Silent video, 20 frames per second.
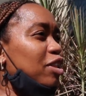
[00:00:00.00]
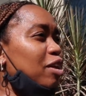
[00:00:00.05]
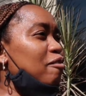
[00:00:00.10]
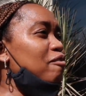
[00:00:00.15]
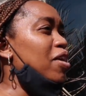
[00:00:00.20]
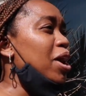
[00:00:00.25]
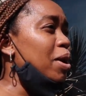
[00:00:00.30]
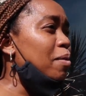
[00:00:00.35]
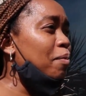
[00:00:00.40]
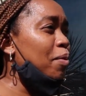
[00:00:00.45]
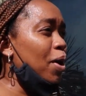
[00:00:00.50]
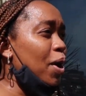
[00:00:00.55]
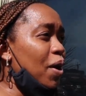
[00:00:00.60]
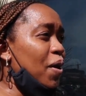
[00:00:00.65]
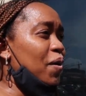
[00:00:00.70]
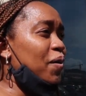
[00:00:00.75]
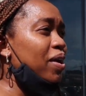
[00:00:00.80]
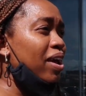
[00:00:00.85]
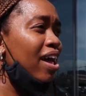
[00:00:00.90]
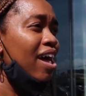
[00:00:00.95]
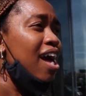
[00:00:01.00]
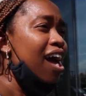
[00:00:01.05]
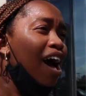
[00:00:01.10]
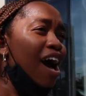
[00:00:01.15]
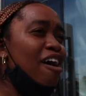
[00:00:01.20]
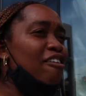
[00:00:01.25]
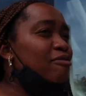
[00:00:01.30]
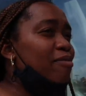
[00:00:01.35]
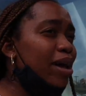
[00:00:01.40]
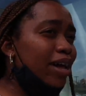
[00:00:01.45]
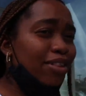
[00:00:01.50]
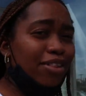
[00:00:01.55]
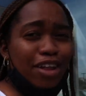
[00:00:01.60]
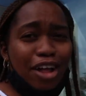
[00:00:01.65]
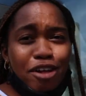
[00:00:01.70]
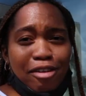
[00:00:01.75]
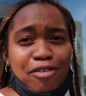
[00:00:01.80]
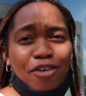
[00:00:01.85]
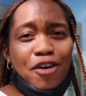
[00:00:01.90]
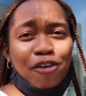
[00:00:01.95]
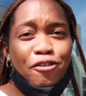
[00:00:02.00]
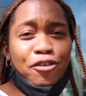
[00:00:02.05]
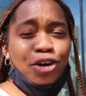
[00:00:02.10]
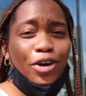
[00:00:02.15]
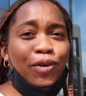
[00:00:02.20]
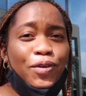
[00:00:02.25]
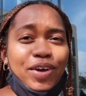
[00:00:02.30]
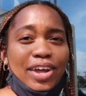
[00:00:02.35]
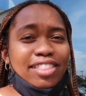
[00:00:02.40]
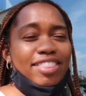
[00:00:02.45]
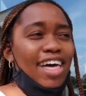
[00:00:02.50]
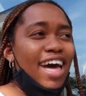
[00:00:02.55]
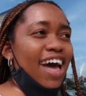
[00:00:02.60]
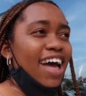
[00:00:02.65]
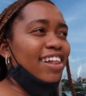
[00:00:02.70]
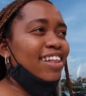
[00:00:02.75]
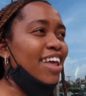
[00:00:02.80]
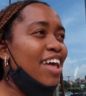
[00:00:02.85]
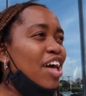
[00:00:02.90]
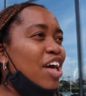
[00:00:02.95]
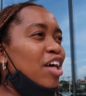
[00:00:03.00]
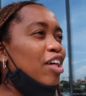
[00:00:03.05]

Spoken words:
so I'm very proud of myself for doing that.